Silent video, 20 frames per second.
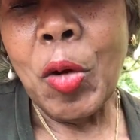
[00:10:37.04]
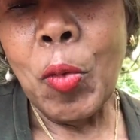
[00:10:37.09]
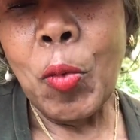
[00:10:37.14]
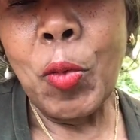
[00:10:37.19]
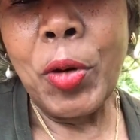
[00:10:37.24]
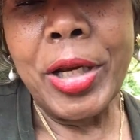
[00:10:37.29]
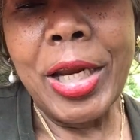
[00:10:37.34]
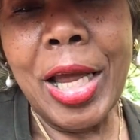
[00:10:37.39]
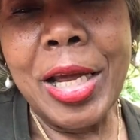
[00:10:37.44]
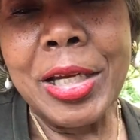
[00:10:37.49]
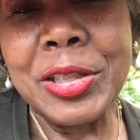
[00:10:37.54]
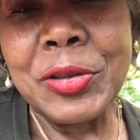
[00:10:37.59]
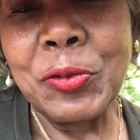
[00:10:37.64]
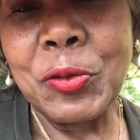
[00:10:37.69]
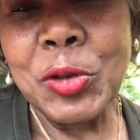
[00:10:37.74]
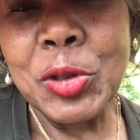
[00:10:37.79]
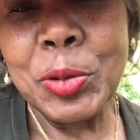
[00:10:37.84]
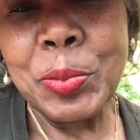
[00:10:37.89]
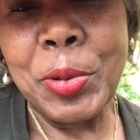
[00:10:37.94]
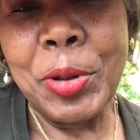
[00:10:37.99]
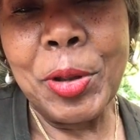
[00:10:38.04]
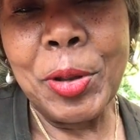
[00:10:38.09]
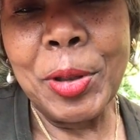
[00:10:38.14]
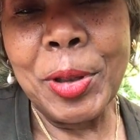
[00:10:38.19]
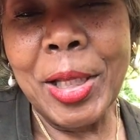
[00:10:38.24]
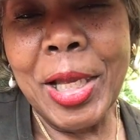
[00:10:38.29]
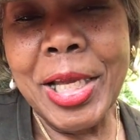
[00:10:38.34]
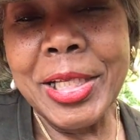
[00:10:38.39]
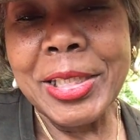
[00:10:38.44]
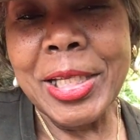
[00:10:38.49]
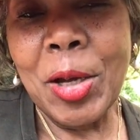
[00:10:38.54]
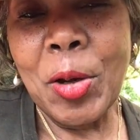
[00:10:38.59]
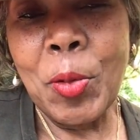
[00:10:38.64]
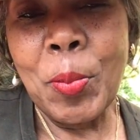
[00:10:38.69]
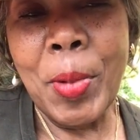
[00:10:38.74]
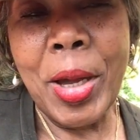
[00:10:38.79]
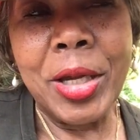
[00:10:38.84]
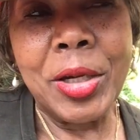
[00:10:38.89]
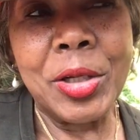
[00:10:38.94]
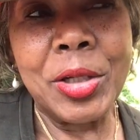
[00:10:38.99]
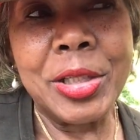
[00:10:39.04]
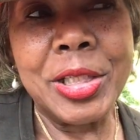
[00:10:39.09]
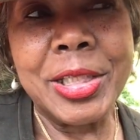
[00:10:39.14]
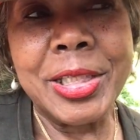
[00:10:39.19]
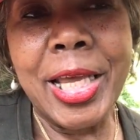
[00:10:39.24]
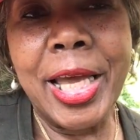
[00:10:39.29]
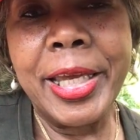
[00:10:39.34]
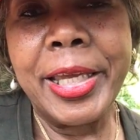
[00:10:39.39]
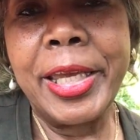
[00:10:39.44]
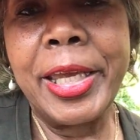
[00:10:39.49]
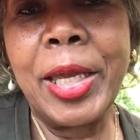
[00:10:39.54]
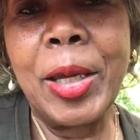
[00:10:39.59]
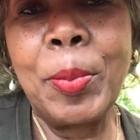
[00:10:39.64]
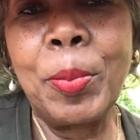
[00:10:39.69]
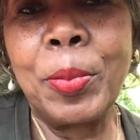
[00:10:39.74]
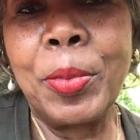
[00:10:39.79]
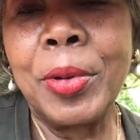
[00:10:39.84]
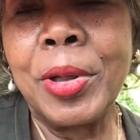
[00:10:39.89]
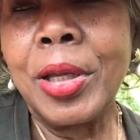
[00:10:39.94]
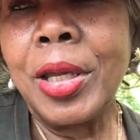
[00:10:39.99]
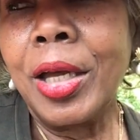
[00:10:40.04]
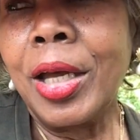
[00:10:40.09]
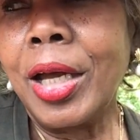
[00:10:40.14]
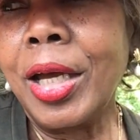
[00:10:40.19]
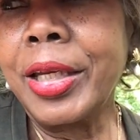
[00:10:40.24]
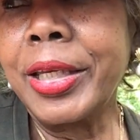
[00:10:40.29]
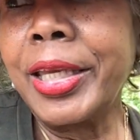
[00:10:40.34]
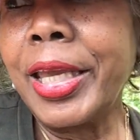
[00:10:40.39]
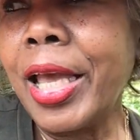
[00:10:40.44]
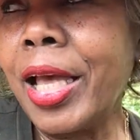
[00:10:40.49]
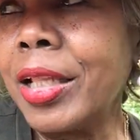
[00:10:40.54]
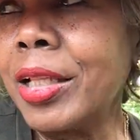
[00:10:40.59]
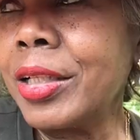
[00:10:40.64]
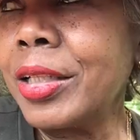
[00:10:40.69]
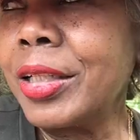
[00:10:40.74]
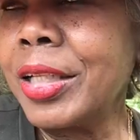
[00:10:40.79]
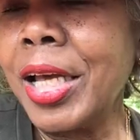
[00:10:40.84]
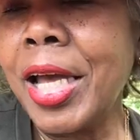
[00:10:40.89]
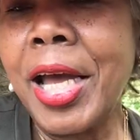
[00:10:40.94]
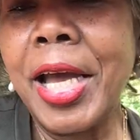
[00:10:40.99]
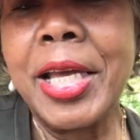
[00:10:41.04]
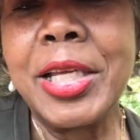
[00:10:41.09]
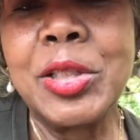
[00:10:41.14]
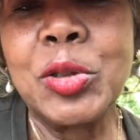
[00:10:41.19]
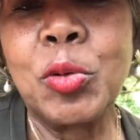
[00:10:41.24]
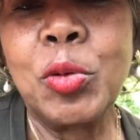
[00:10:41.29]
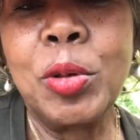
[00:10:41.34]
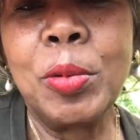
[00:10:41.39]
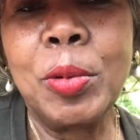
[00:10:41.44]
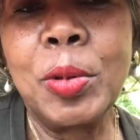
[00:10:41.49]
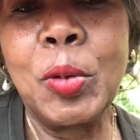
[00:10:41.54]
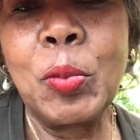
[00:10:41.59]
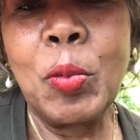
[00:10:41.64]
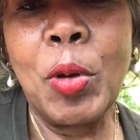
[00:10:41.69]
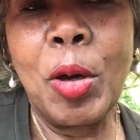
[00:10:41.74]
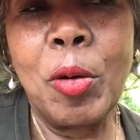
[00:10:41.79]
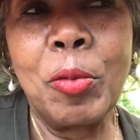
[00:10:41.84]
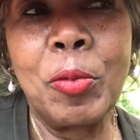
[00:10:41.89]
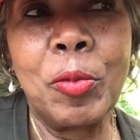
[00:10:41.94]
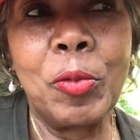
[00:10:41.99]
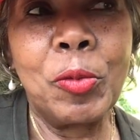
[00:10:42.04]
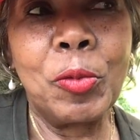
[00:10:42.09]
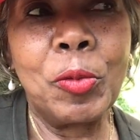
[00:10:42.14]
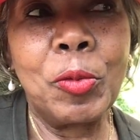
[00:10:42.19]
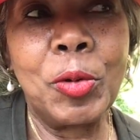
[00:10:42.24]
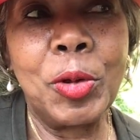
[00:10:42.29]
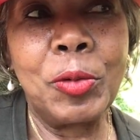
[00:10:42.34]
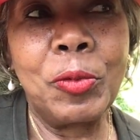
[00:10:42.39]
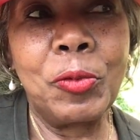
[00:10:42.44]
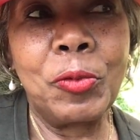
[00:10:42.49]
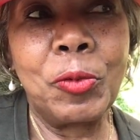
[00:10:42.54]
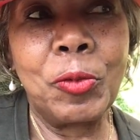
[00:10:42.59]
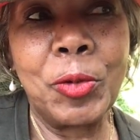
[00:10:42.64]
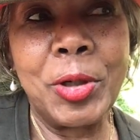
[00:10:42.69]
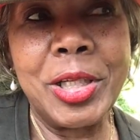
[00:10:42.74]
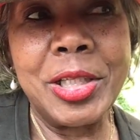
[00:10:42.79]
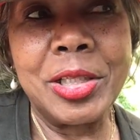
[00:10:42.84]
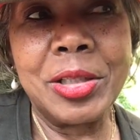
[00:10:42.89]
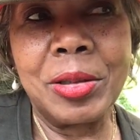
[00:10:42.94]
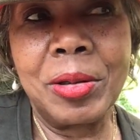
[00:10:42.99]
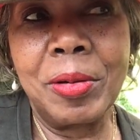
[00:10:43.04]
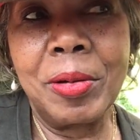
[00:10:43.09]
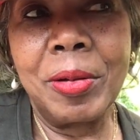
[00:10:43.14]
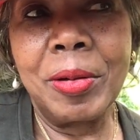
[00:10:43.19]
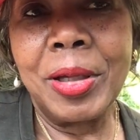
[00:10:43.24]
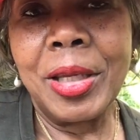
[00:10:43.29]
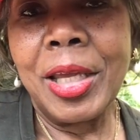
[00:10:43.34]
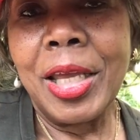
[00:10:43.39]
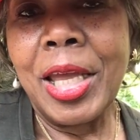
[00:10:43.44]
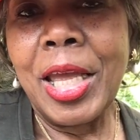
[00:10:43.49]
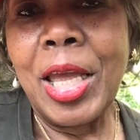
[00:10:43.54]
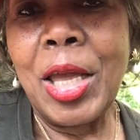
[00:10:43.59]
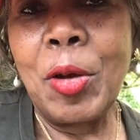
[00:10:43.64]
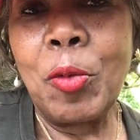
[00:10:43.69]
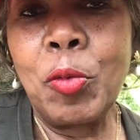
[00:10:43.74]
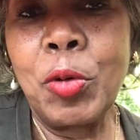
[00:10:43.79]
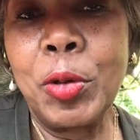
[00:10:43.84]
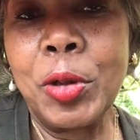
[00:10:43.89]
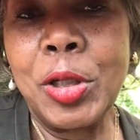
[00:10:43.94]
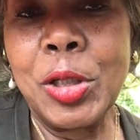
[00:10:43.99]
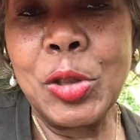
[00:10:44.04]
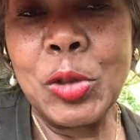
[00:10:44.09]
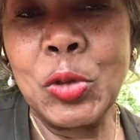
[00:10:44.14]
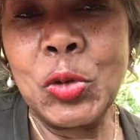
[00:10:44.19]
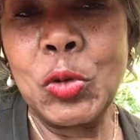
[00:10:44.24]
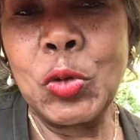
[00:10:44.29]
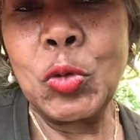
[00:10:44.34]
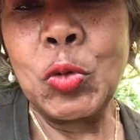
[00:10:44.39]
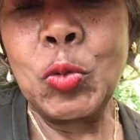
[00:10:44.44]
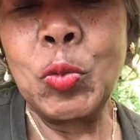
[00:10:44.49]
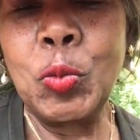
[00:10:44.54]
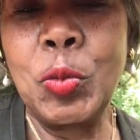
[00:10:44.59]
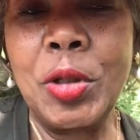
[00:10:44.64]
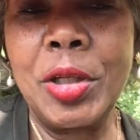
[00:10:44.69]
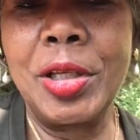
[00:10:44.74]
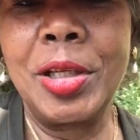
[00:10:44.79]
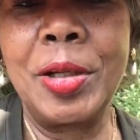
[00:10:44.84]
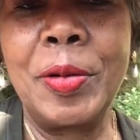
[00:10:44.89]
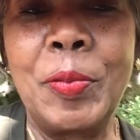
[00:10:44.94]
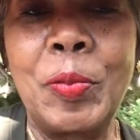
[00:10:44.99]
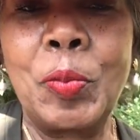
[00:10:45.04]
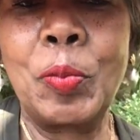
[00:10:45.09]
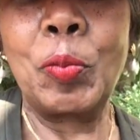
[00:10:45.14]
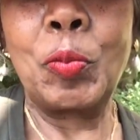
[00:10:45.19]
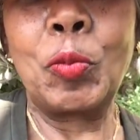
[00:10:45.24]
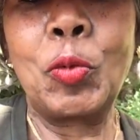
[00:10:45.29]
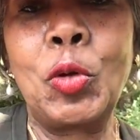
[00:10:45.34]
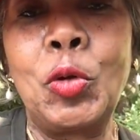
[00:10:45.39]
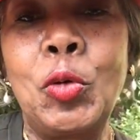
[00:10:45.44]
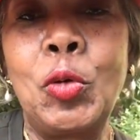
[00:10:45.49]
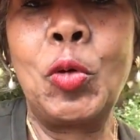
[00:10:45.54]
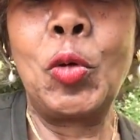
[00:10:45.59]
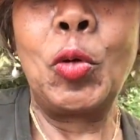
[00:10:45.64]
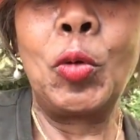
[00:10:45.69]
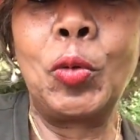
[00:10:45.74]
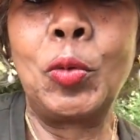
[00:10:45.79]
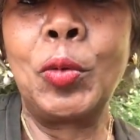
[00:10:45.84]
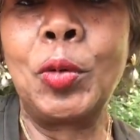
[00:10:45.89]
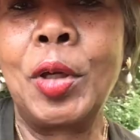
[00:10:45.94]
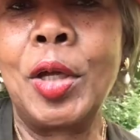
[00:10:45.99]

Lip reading: when I was first paralyzed, oh my goodness, I kept a gallon of ice cream in my freezer and would consume it. You know,